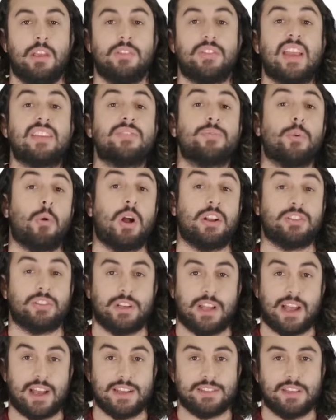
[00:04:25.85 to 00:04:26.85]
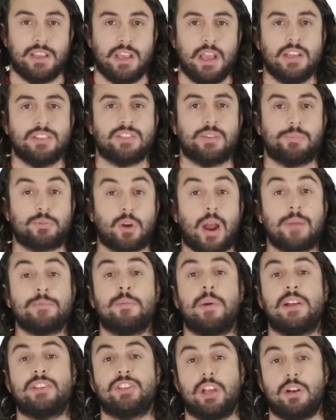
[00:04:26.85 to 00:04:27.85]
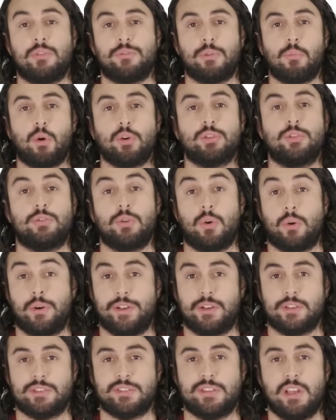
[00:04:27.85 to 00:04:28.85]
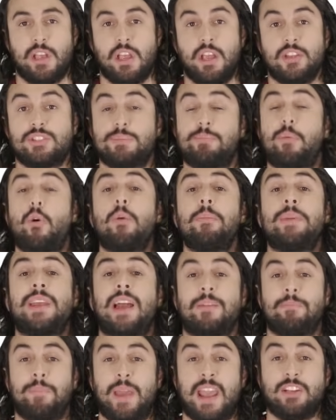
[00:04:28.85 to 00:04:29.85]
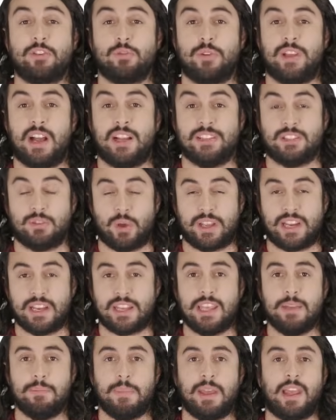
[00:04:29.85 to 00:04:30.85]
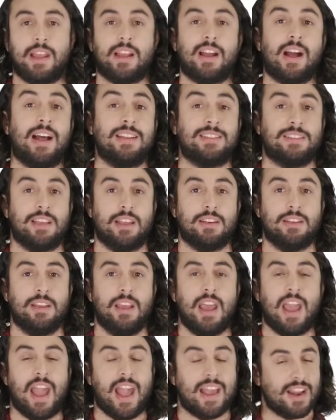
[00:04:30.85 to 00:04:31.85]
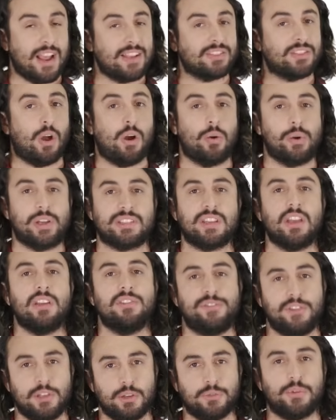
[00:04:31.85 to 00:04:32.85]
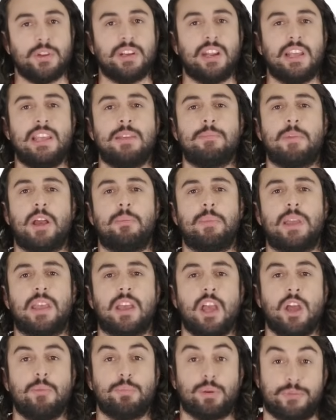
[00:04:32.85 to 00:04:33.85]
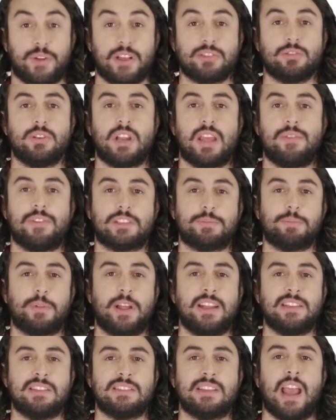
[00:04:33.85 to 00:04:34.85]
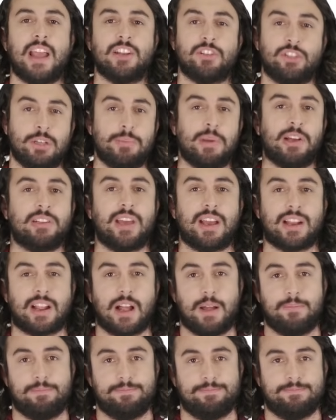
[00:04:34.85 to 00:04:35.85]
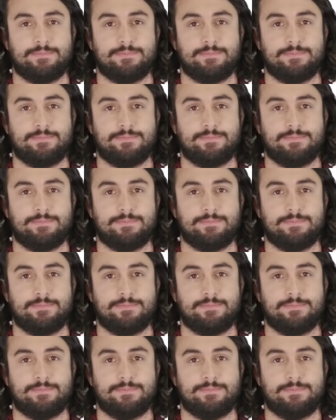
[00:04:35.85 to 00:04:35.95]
Thanks for watching, guys. Subscribe to my channel for more tutorials. Support me on Patreon so I can keep making content. And as always, feel free to email me, Professor Dave Explains at gmail dot com.